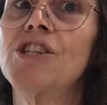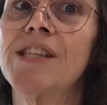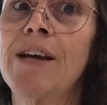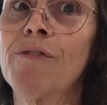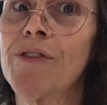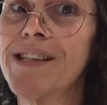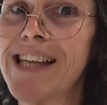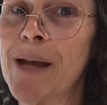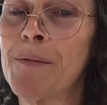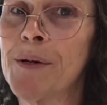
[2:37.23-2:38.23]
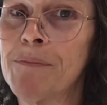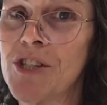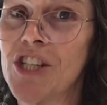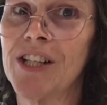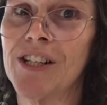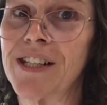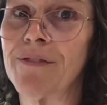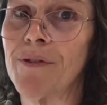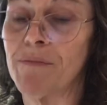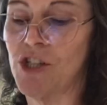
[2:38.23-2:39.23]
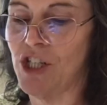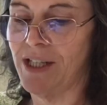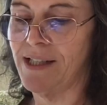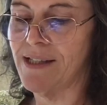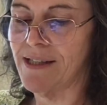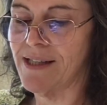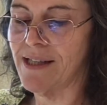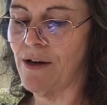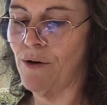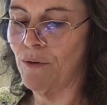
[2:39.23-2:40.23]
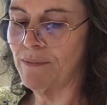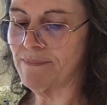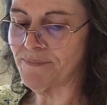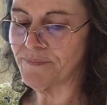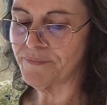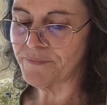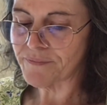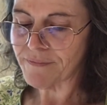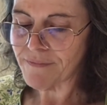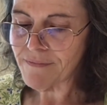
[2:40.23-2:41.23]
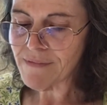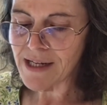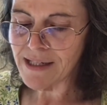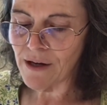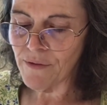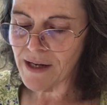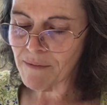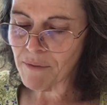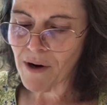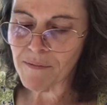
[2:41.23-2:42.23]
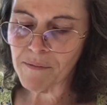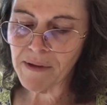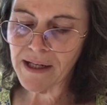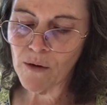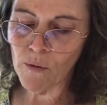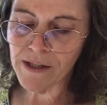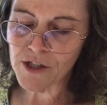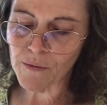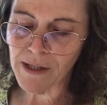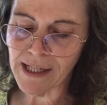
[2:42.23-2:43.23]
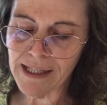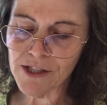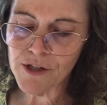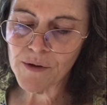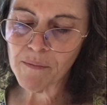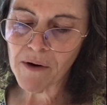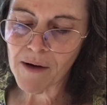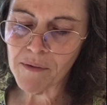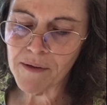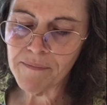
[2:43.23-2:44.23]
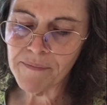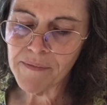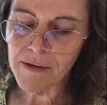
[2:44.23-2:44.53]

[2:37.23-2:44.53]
is never the same on different machines. So I know that I'm probably going to run into a problem